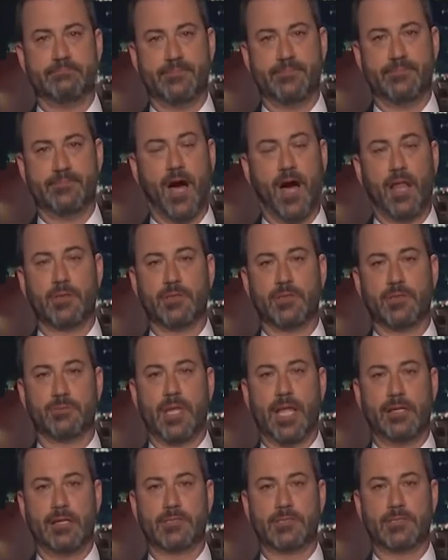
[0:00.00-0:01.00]
fathers
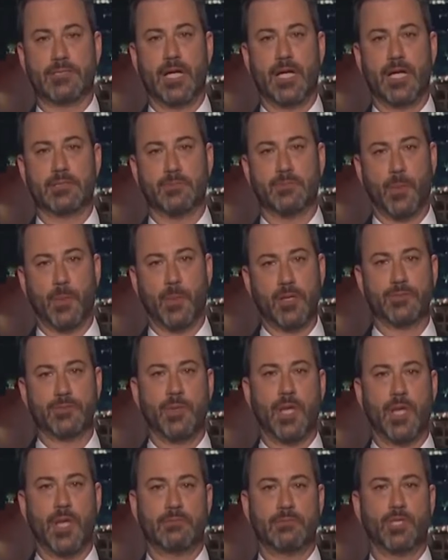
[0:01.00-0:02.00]
without sons, mothers
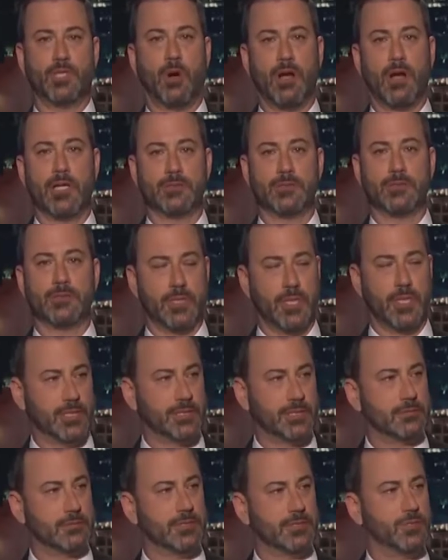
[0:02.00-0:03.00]
without daughters. We
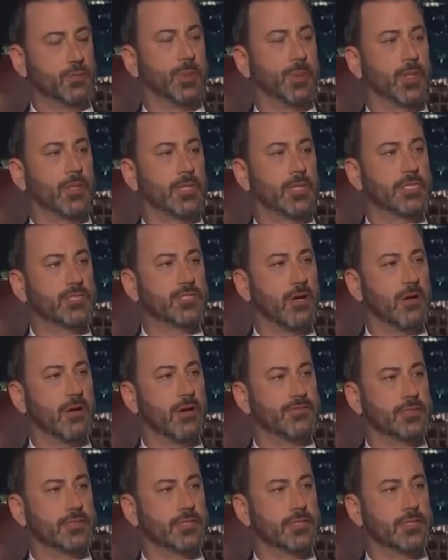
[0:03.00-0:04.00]
lost 2 police
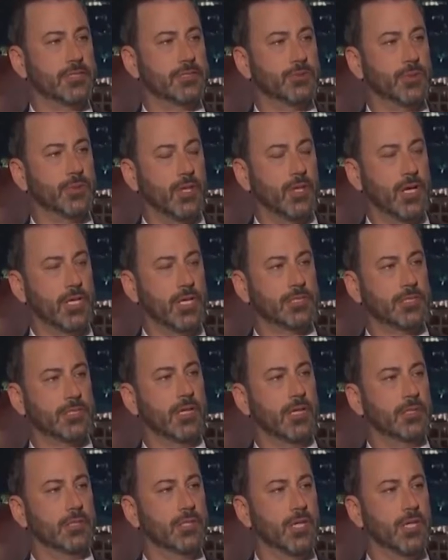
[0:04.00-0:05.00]
officers. We lost
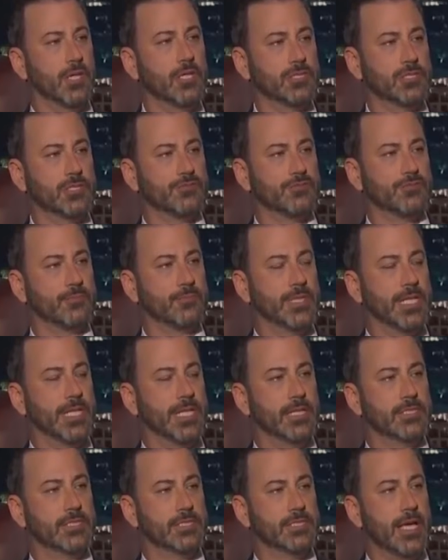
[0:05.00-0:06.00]
a nurse from
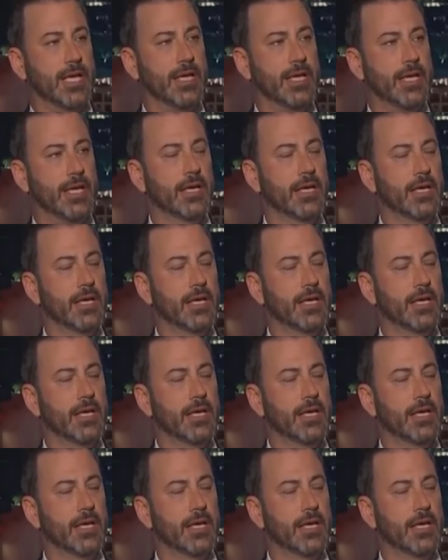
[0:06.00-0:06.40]
Tennessee.